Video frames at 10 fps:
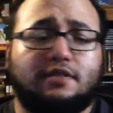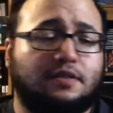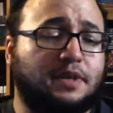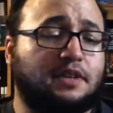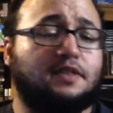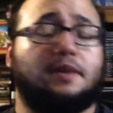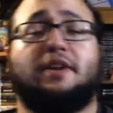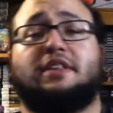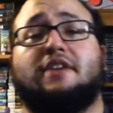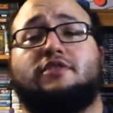Let me think
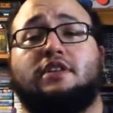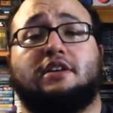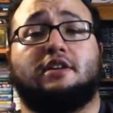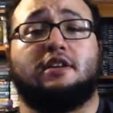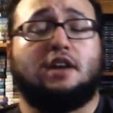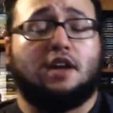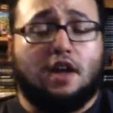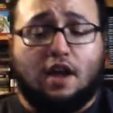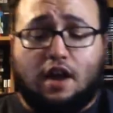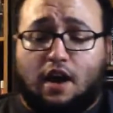about that for later.
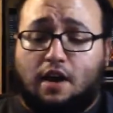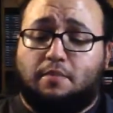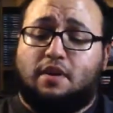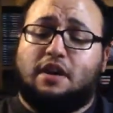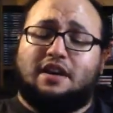Um,